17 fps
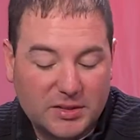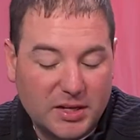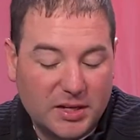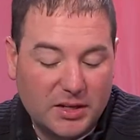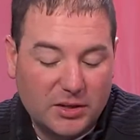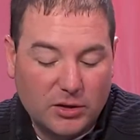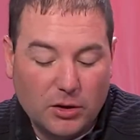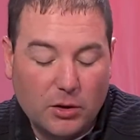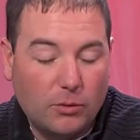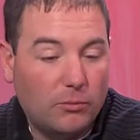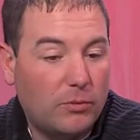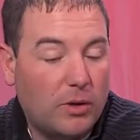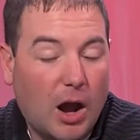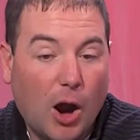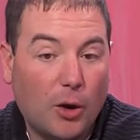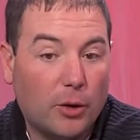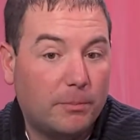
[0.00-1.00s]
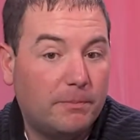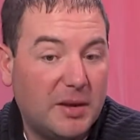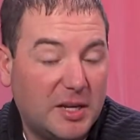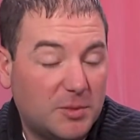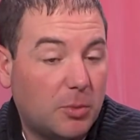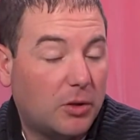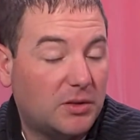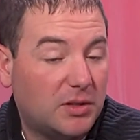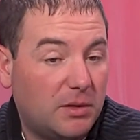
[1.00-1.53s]
city, you know, our
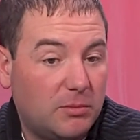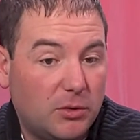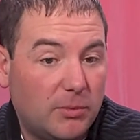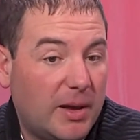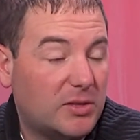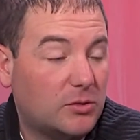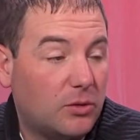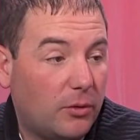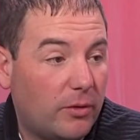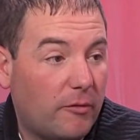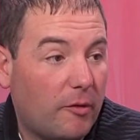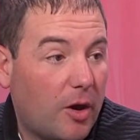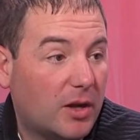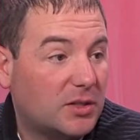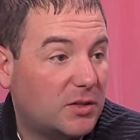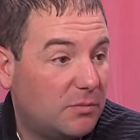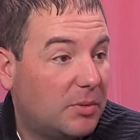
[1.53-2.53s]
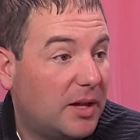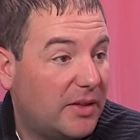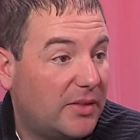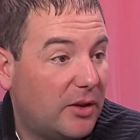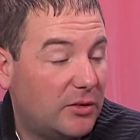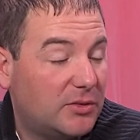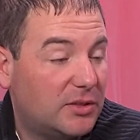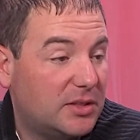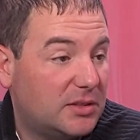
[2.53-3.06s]
baseball team, the UMass Lowell Riverhawks, have played
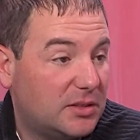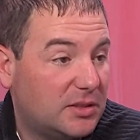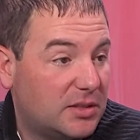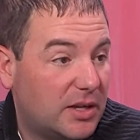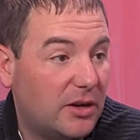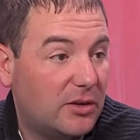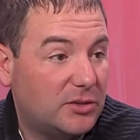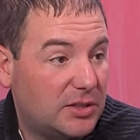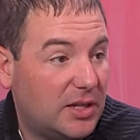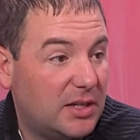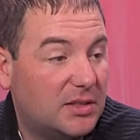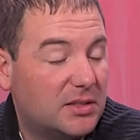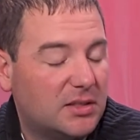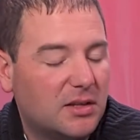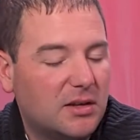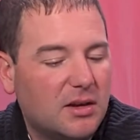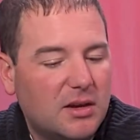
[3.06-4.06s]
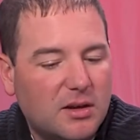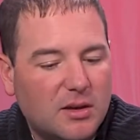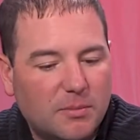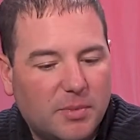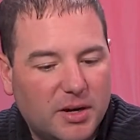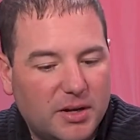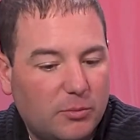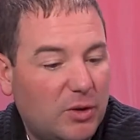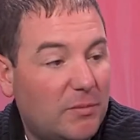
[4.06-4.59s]
their seasons there since,
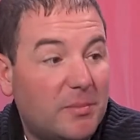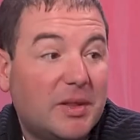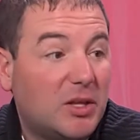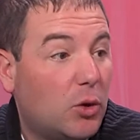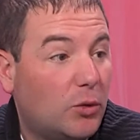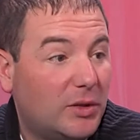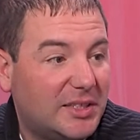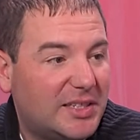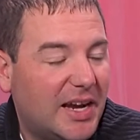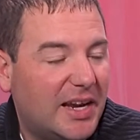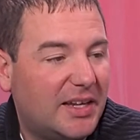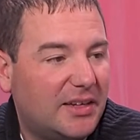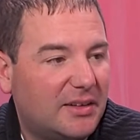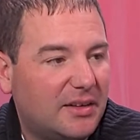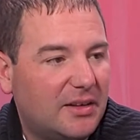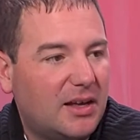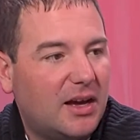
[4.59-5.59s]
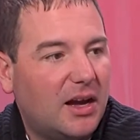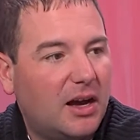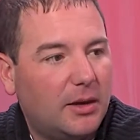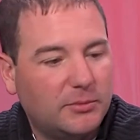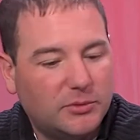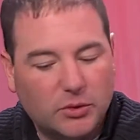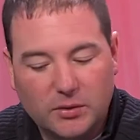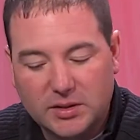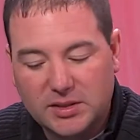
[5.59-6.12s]
but we've been the only tenant.
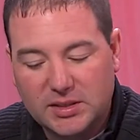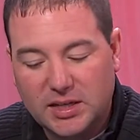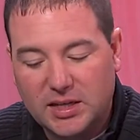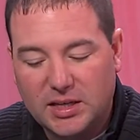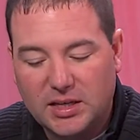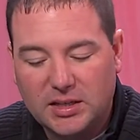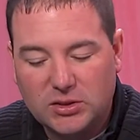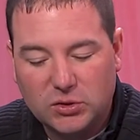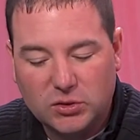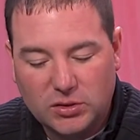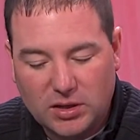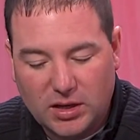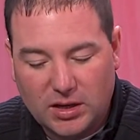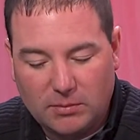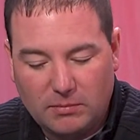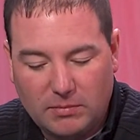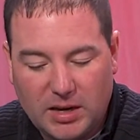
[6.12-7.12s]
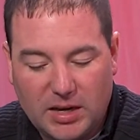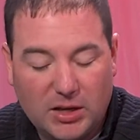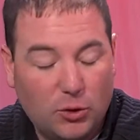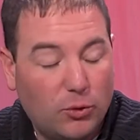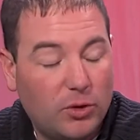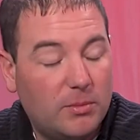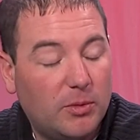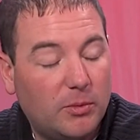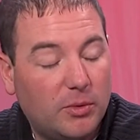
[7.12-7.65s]
Um, so the city made an
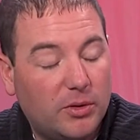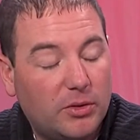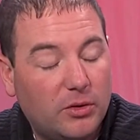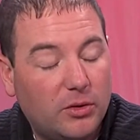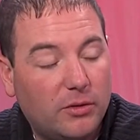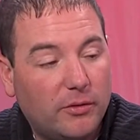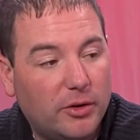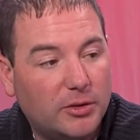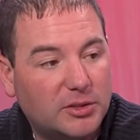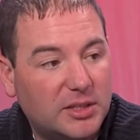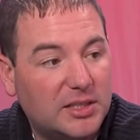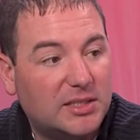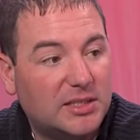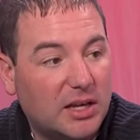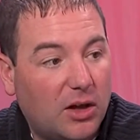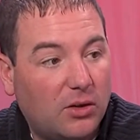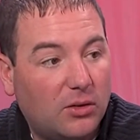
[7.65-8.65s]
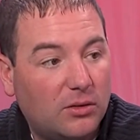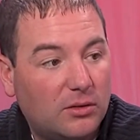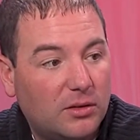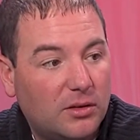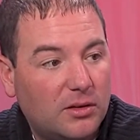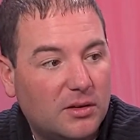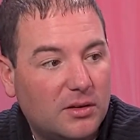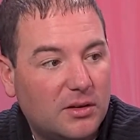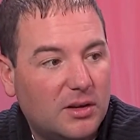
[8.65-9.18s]
agreement with the university to sell
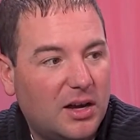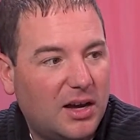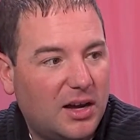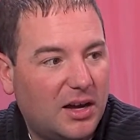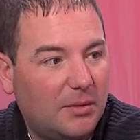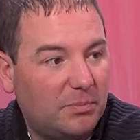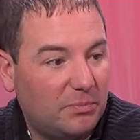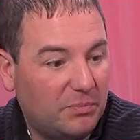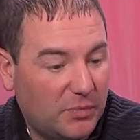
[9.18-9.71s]
um,